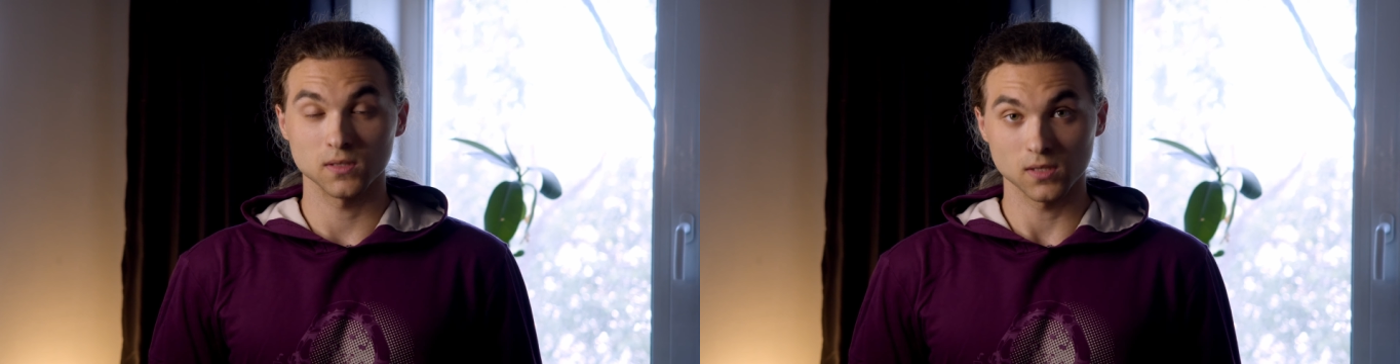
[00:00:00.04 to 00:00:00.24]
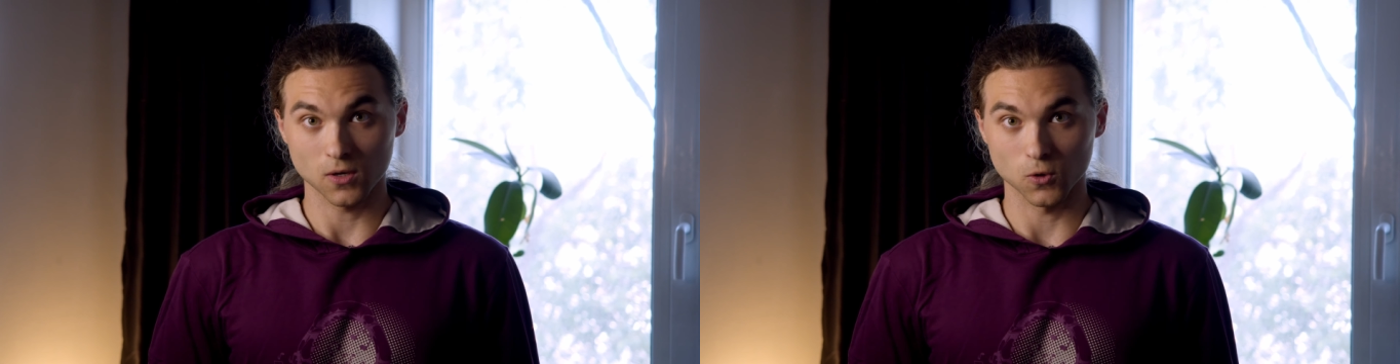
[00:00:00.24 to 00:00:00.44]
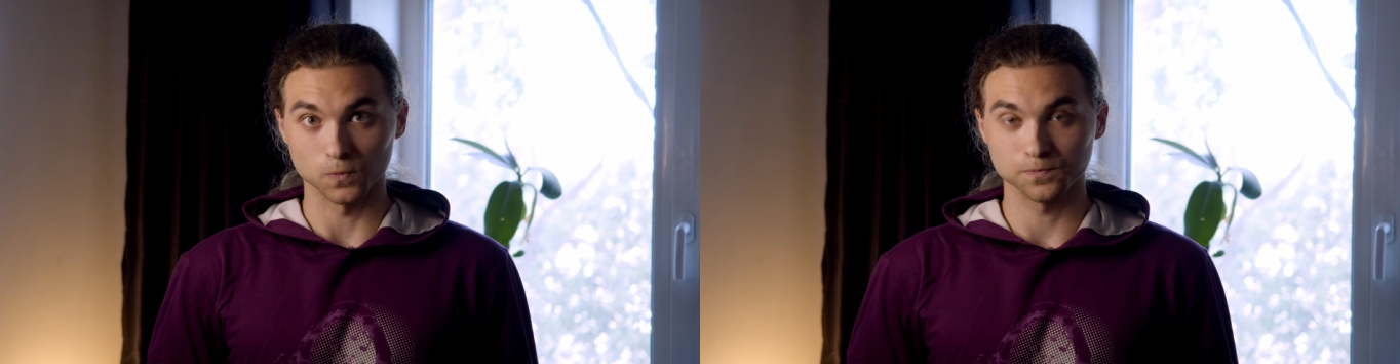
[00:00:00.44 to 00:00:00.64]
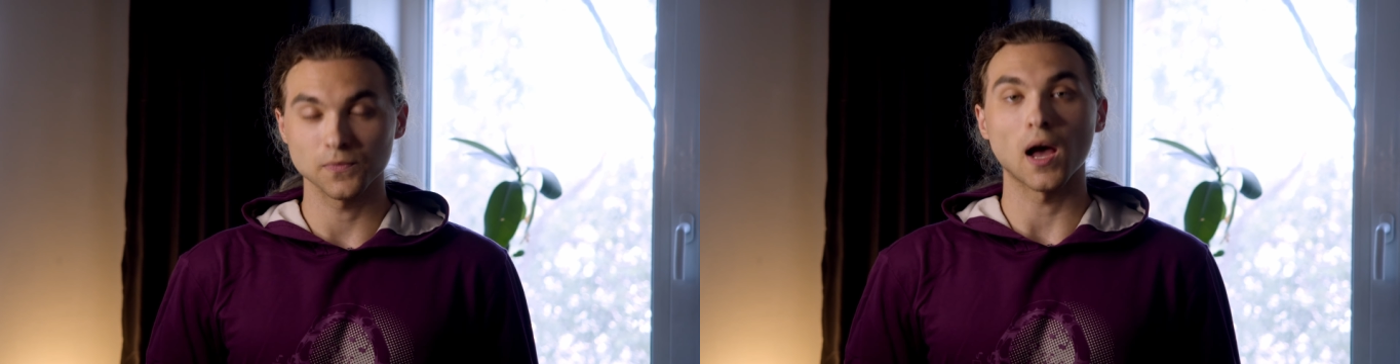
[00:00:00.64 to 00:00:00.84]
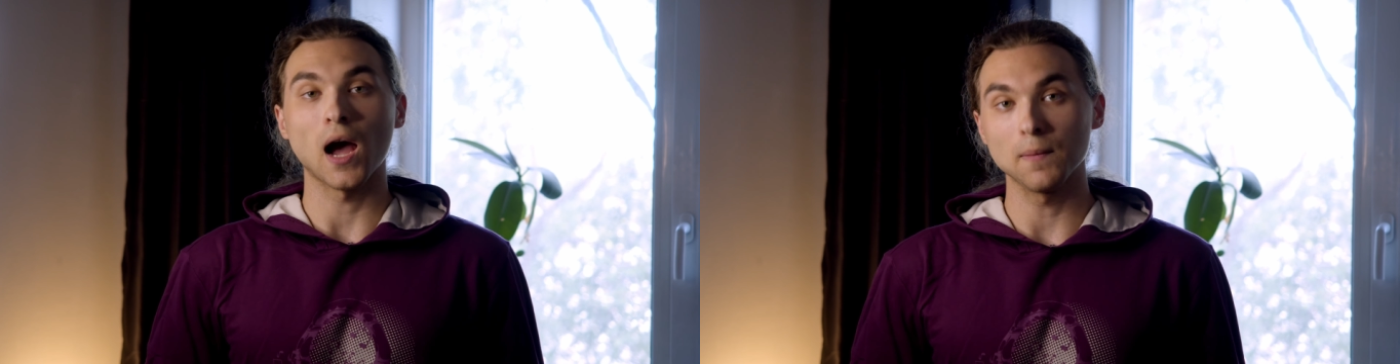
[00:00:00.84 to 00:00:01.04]
So
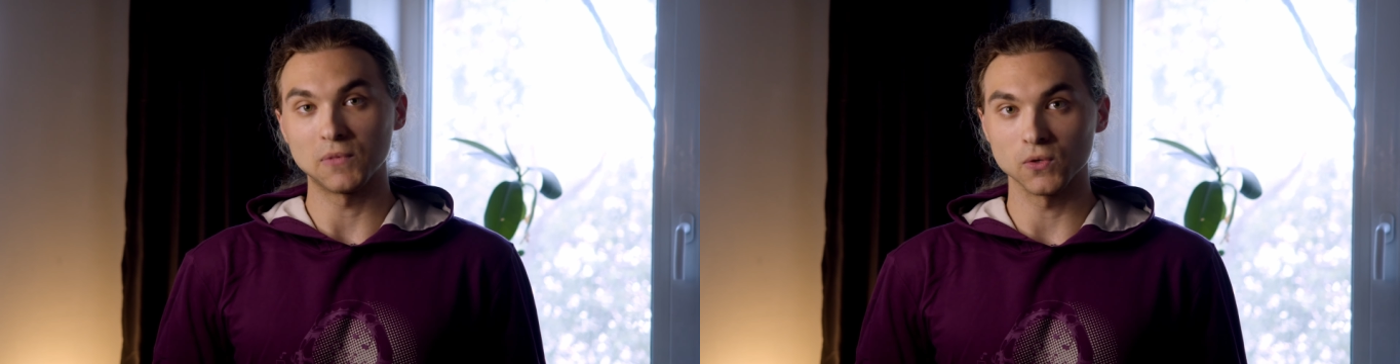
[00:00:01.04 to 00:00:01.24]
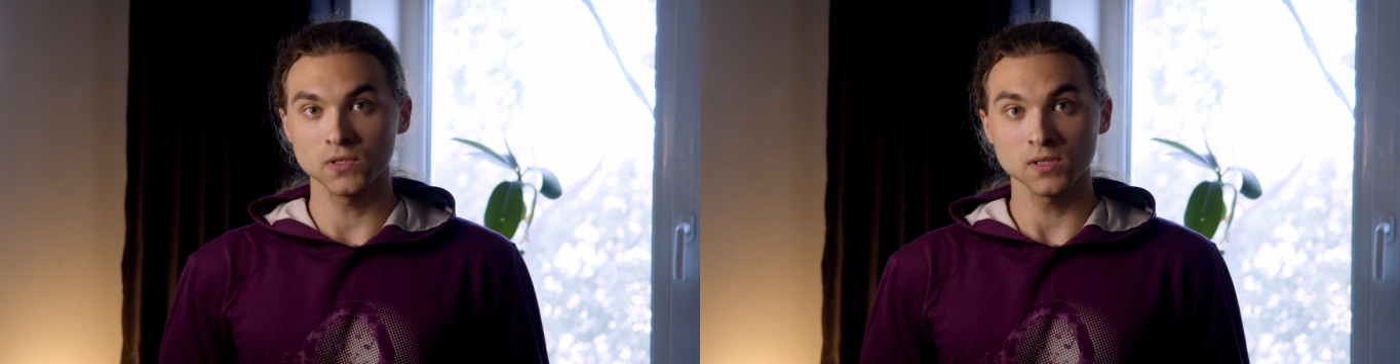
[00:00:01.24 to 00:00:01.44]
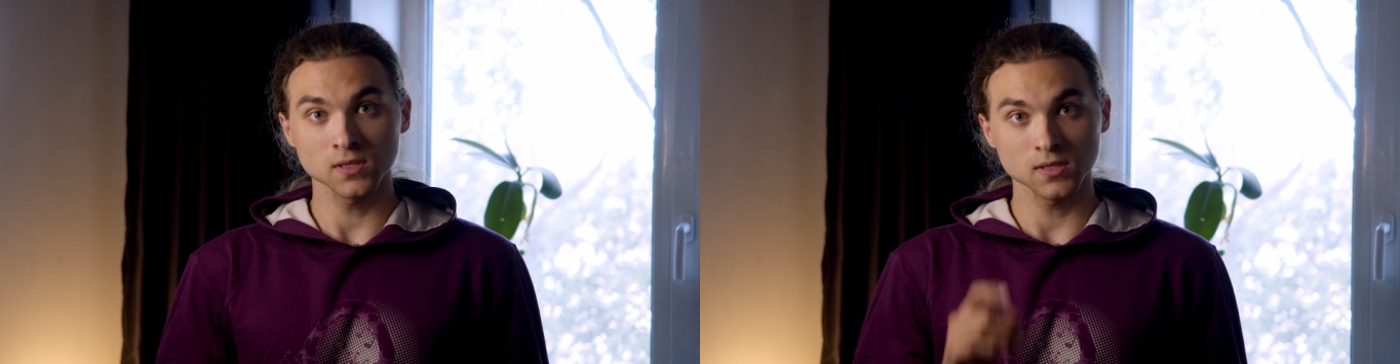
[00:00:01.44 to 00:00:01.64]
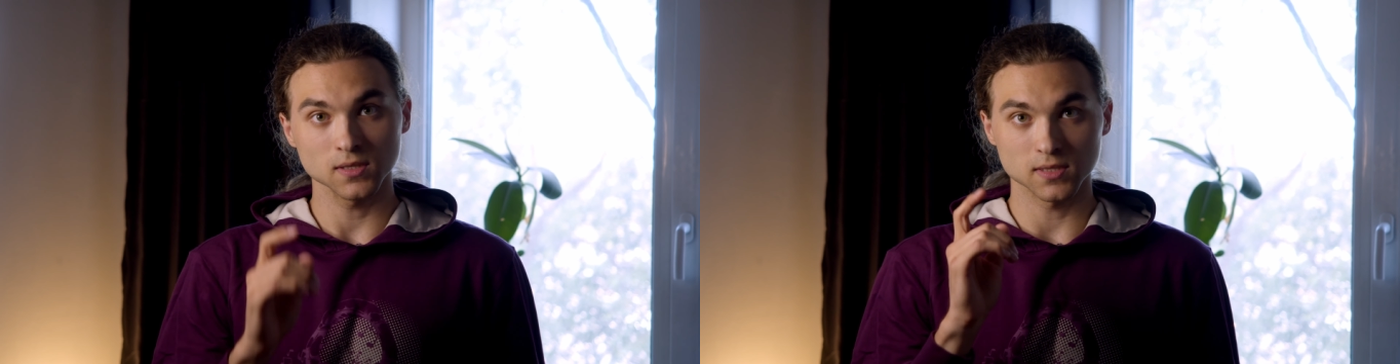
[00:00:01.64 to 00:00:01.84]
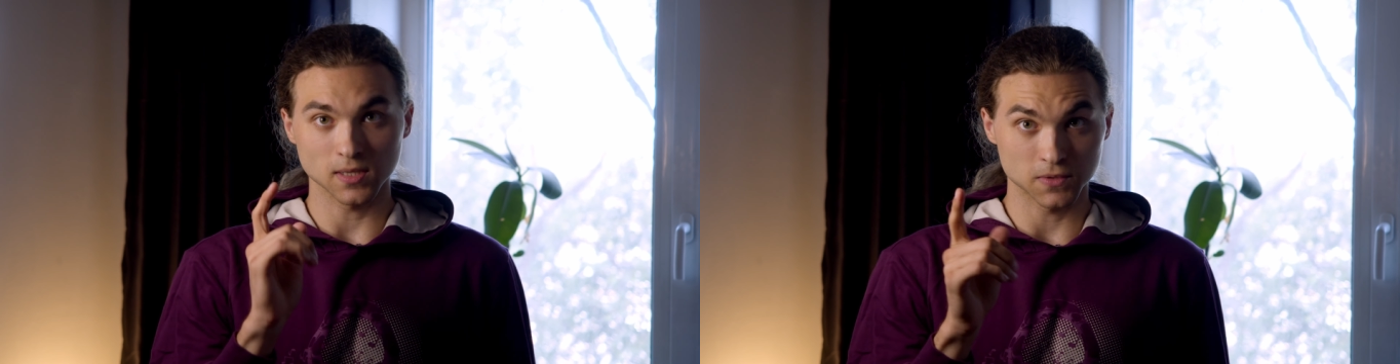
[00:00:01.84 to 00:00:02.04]
I'm using
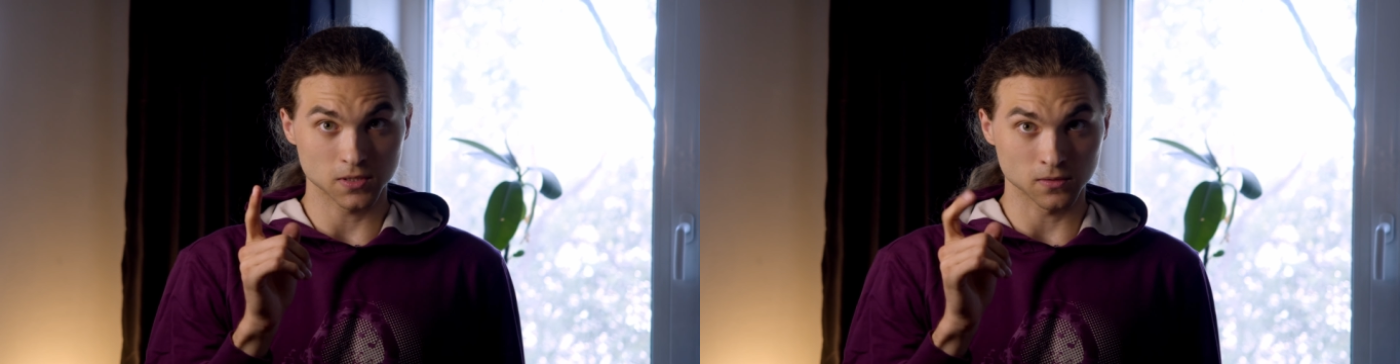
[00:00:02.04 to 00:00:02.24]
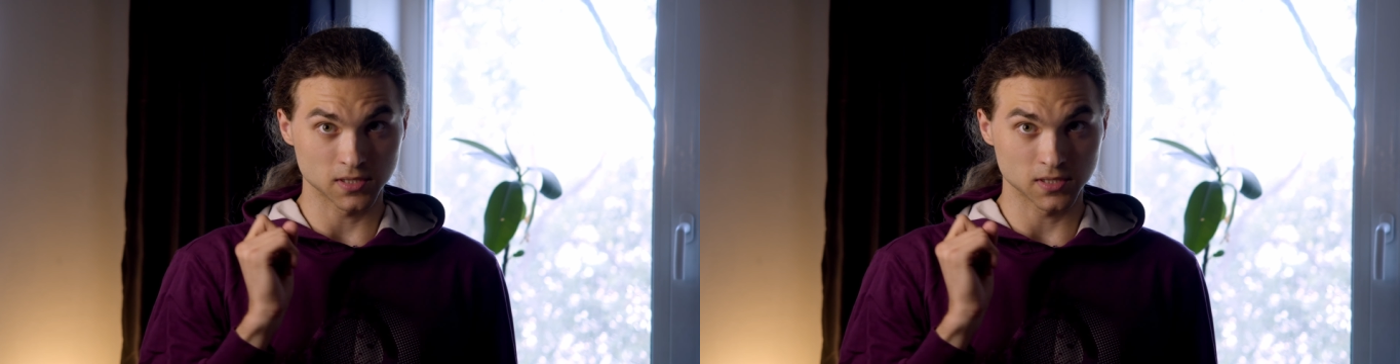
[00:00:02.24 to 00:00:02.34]
Samsung